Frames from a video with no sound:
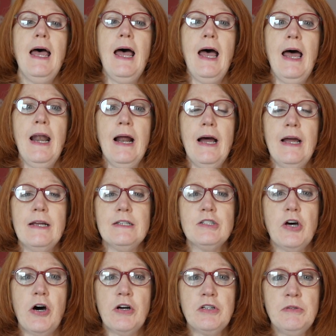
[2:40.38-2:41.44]
And I
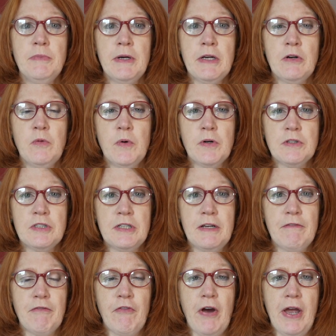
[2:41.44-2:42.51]
talked to my
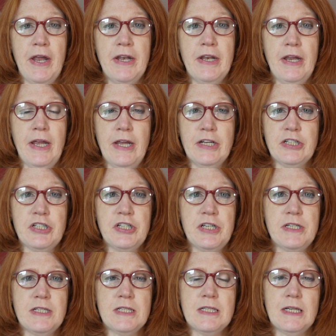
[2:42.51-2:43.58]
quilting friend and
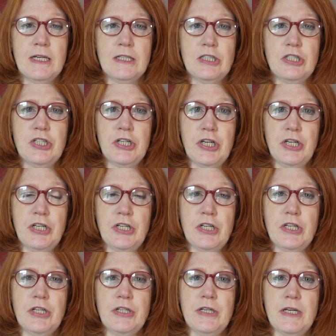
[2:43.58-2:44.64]
she said, Jen,
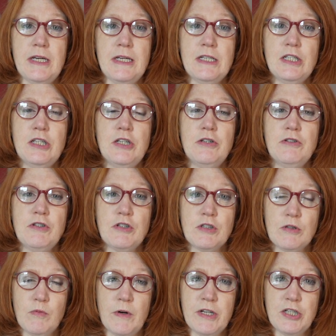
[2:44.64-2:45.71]
you need to
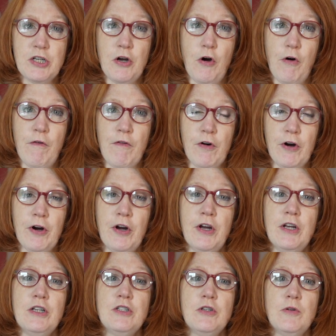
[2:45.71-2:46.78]
switch over
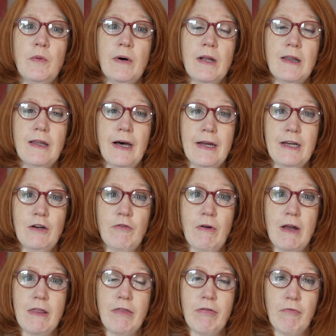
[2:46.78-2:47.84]
to a light
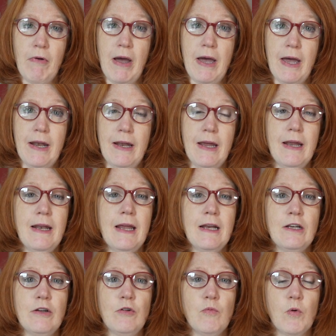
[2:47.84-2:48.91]
gray thread and
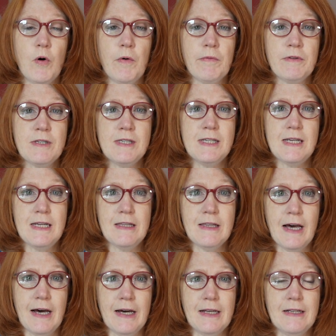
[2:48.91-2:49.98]
then you won't see
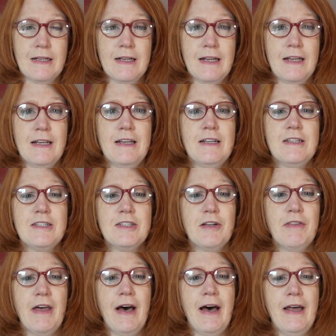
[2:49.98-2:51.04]
that.
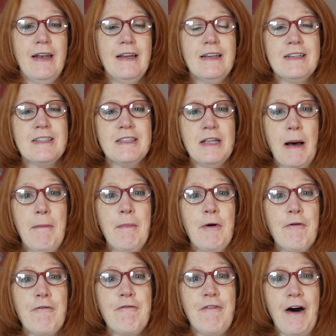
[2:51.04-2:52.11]
So that is
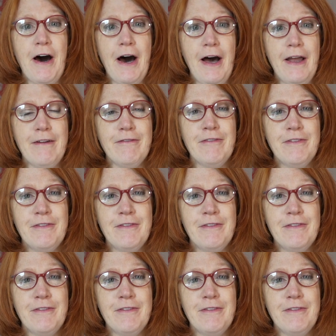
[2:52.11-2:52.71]
number 5.